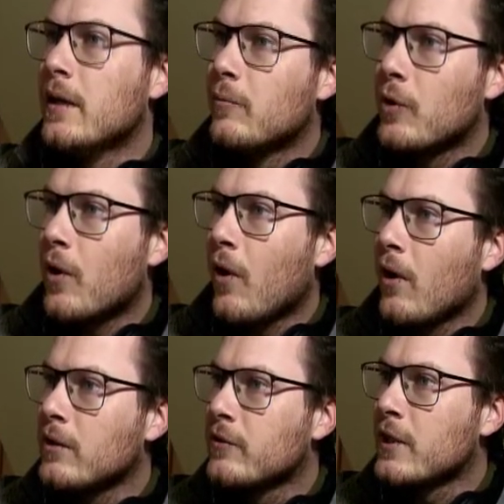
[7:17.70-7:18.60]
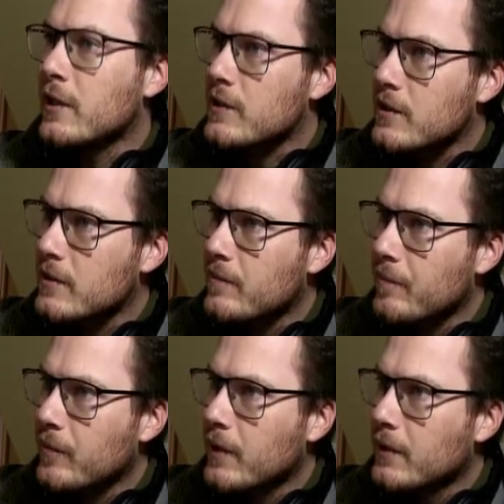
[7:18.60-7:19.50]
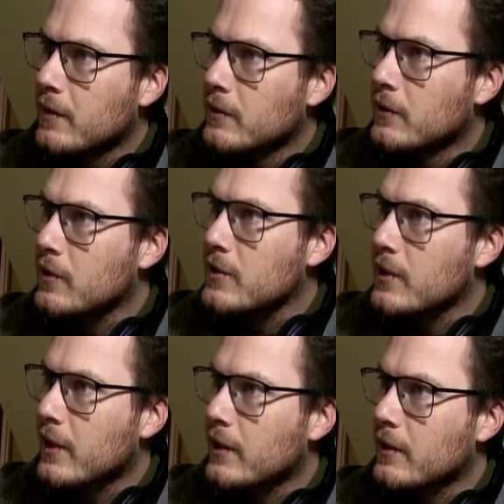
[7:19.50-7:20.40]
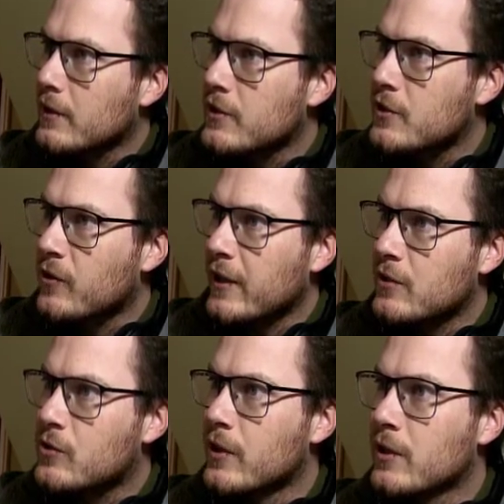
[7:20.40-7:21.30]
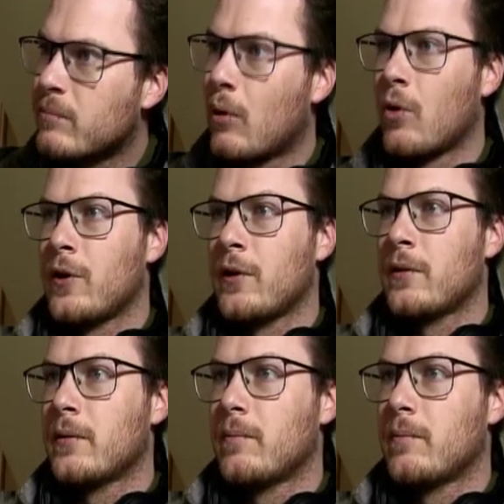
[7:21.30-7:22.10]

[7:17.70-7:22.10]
But all of this looks like straight drilled porting.